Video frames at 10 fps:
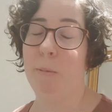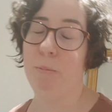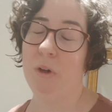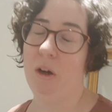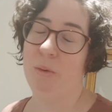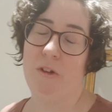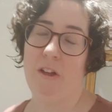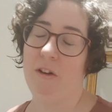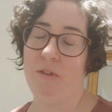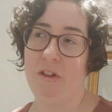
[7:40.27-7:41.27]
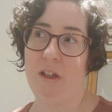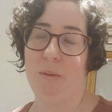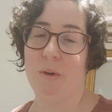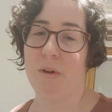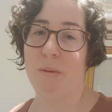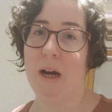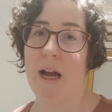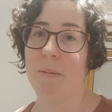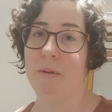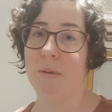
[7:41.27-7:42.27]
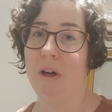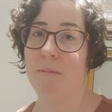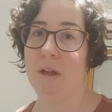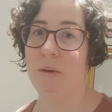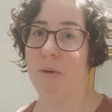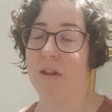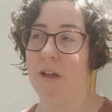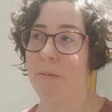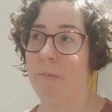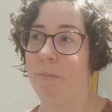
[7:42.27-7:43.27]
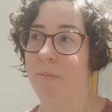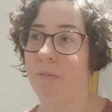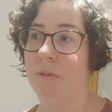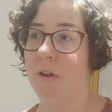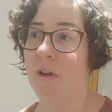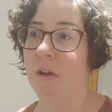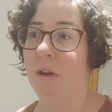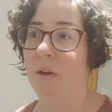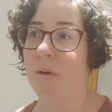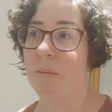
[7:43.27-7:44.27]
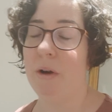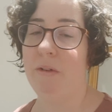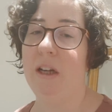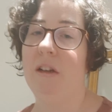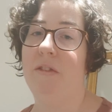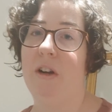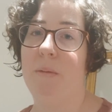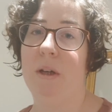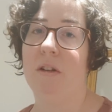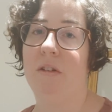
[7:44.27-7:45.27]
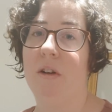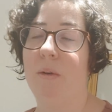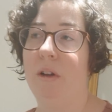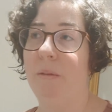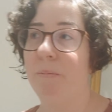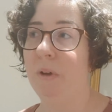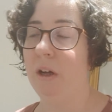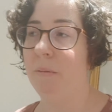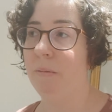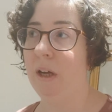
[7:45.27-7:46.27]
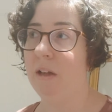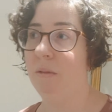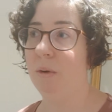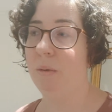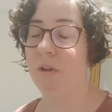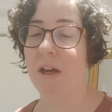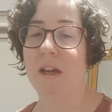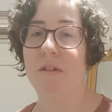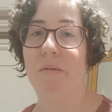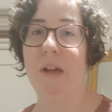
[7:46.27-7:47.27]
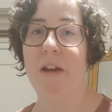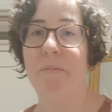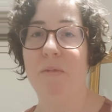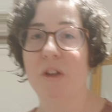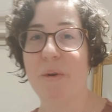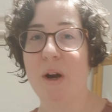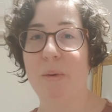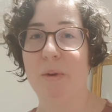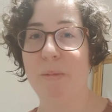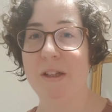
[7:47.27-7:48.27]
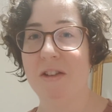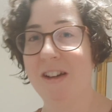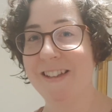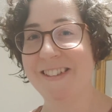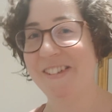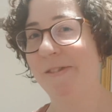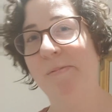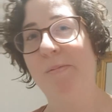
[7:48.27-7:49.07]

But I will see obviously what happens when I meet with my radiotherapy consultant, and we'll take it from there. So I will speak to you guys soon.